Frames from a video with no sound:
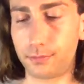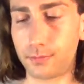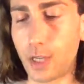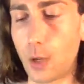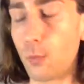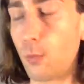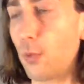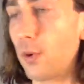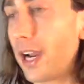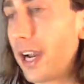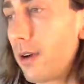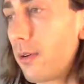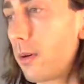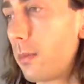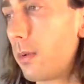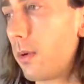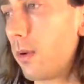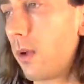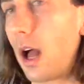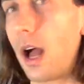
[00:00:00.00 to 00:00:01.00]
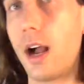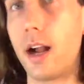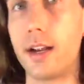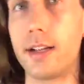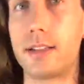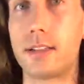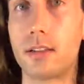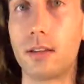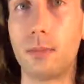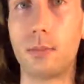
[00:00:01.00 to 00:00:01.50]
wearable
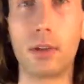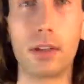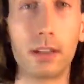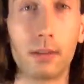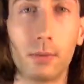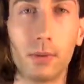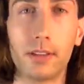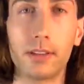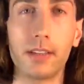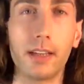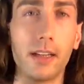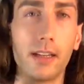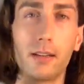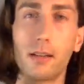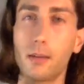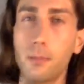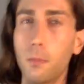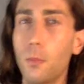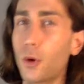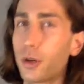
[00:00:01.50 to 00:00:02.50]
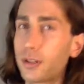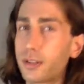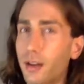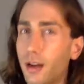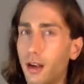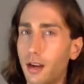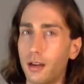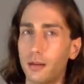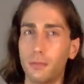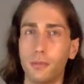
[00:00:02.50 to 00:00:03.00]
item, but it will take more
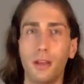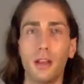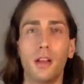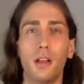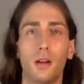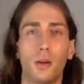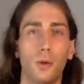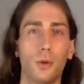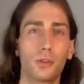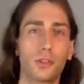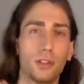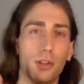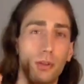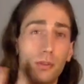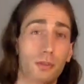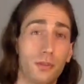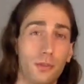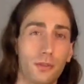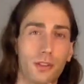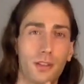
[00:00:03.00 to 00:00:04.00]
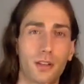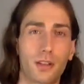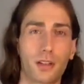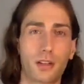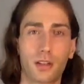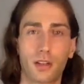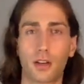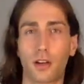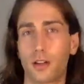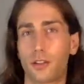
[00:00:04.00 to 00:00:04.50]
time also to
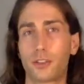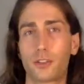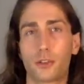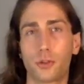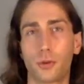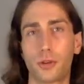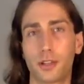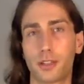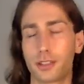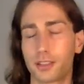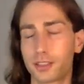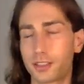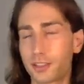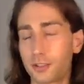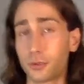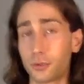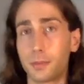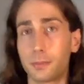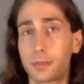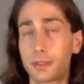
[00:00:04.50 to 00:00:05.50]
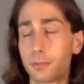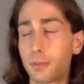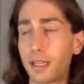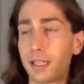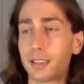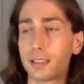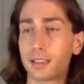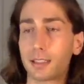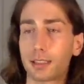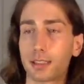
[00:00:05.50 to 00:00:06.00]
cut shorter strips,
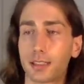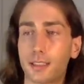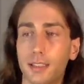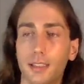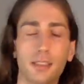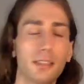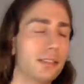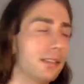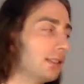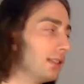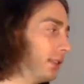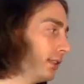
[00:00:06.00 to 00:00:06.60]
basically.